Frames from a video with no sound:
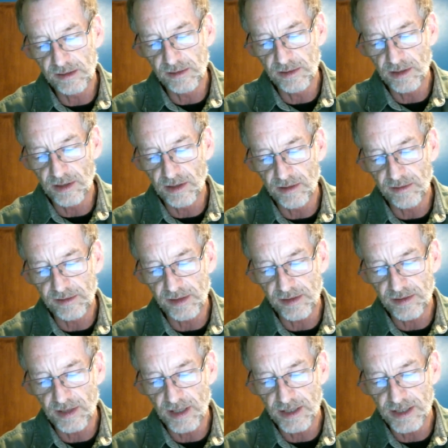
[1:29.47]
nerves, the
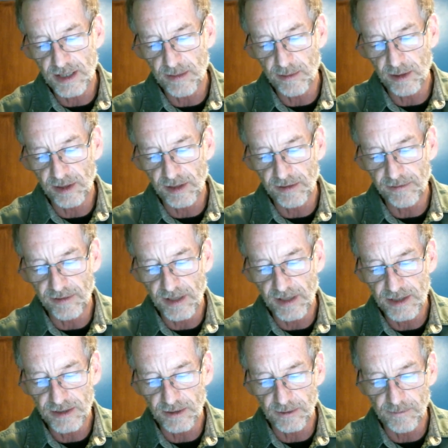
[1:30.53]
trigeminal and the
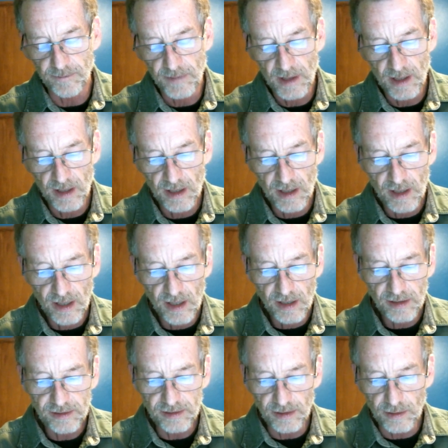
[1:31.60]
facial.
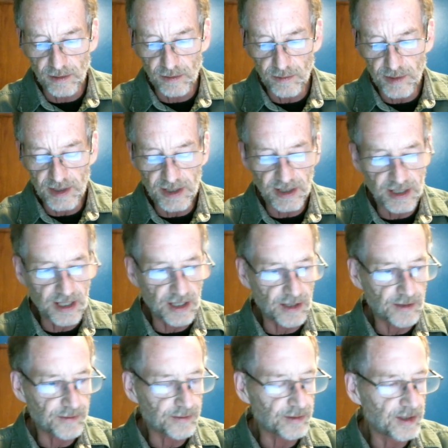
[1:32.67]
So read it
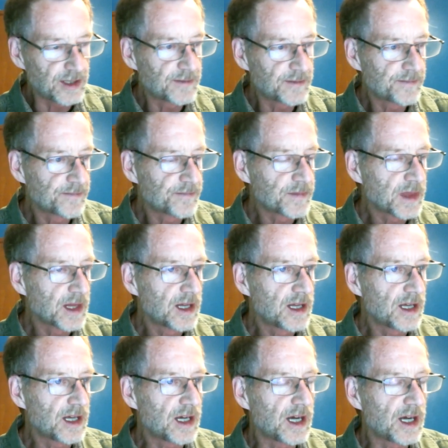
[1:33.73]
carefully.
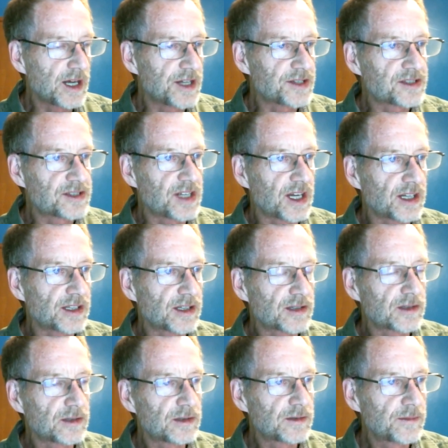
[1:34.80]
It's
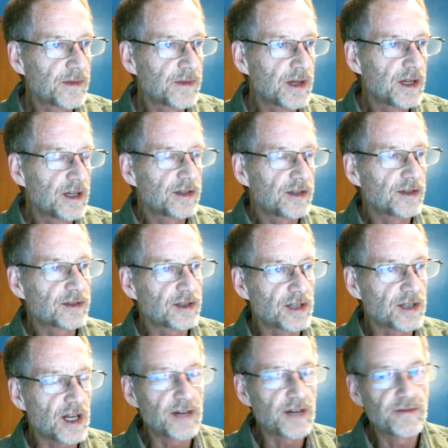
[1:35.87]
technical. There's a
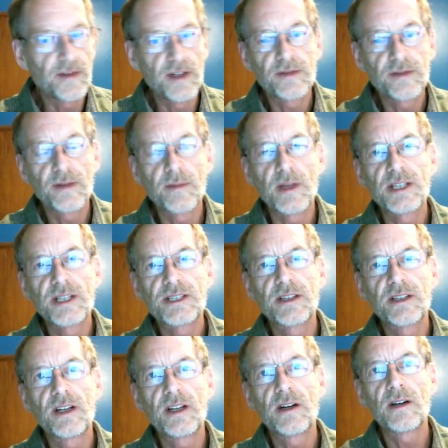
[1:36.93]
lot of
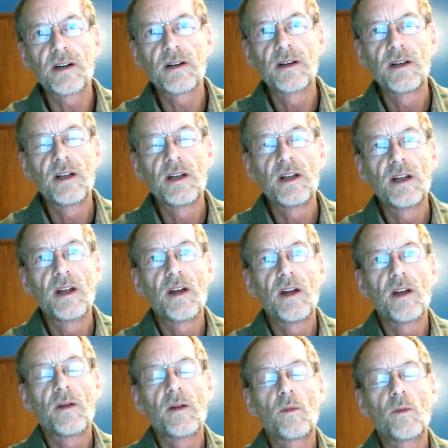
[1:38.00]
information there.
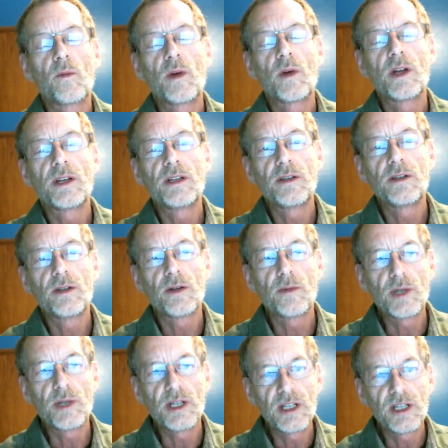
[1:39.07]
When you're
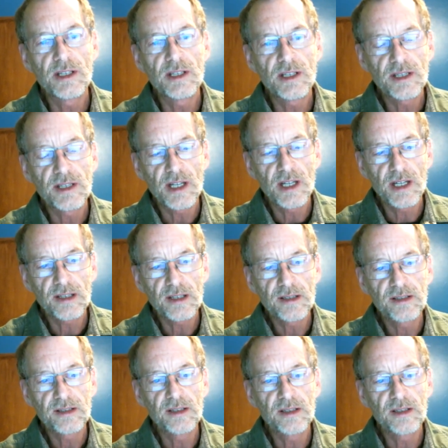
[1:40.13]
reading the text,